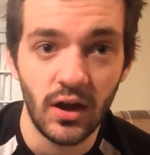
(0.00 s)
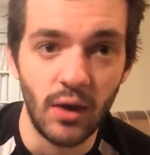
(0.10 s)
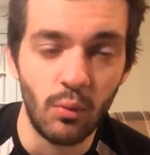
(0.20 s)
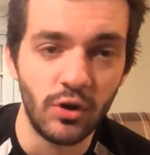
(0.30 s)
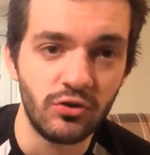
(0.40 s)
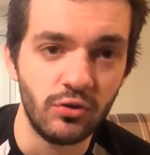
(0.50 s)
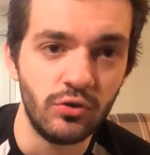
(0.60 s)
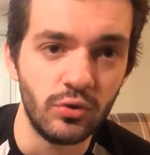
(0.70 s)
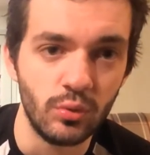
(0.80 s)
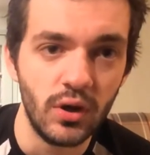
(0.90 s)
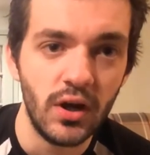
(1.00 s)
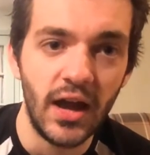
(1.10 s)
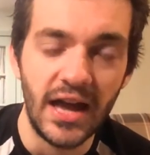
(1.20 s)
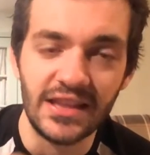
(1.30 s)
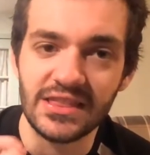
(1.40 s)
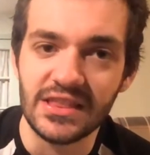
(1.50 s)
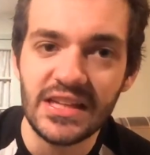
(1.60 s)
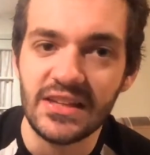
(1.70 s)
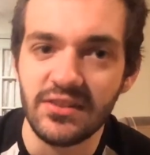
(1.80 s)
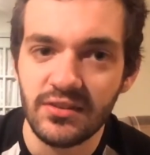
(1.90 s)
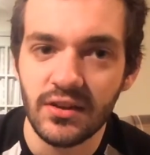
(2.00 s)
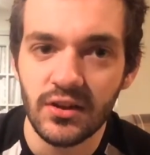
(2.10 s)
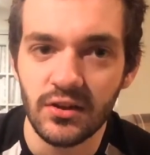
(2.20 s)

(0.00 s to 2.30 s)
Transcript: I want you to at least